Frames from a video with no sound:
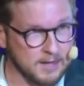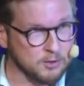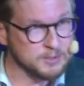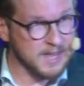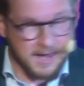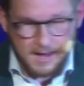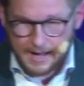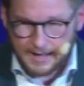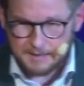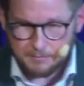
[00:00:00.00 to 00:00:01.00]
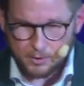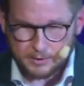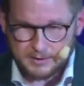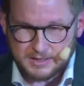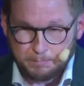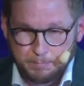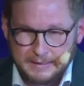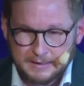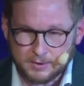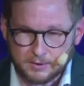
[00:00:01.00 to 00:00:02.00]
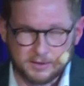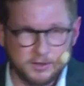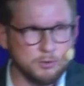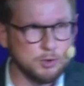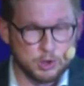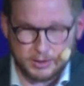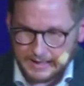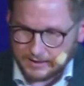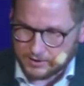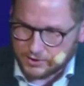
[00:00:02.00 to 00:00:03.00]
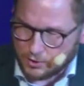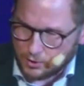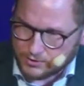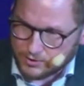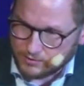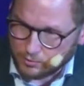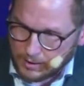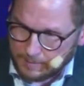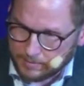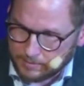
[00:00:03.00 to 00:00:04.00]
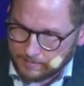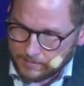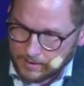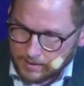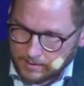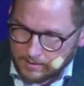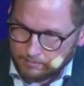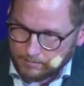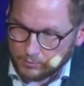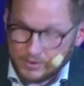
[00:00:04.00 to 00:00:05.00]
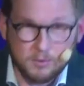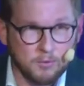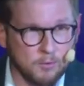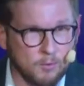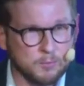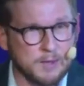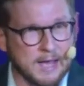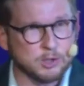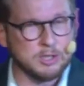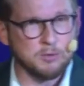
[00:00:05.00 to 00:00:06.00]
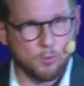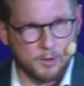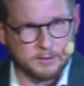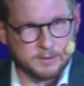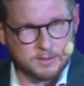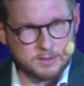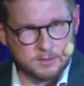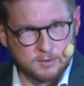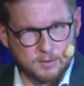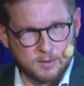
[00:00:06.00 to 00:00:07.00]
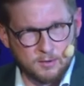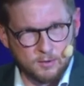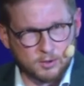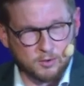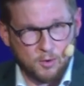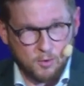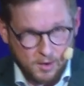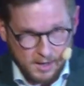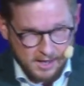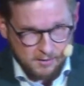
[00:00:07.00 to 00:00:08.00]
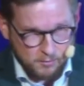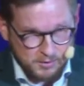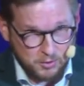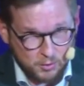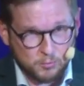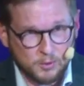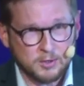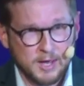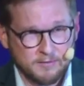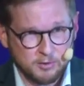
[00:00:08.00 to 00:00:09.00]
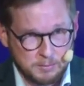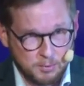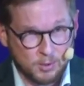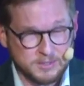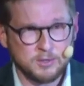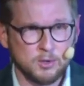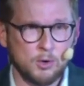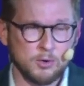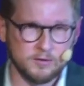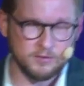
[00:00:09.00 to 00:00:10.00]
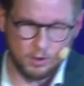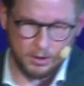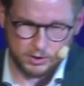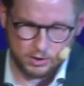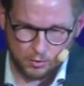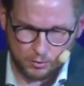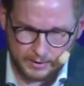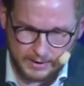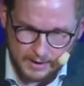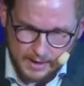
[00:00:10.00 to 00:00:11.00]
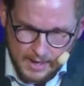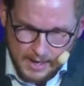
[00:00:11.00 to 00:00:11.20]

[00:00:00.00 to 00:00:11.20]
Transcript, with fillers: And those AI models build on the huge data source of the web. But we, what we actually want is not we don't want to have a repository of knowledge only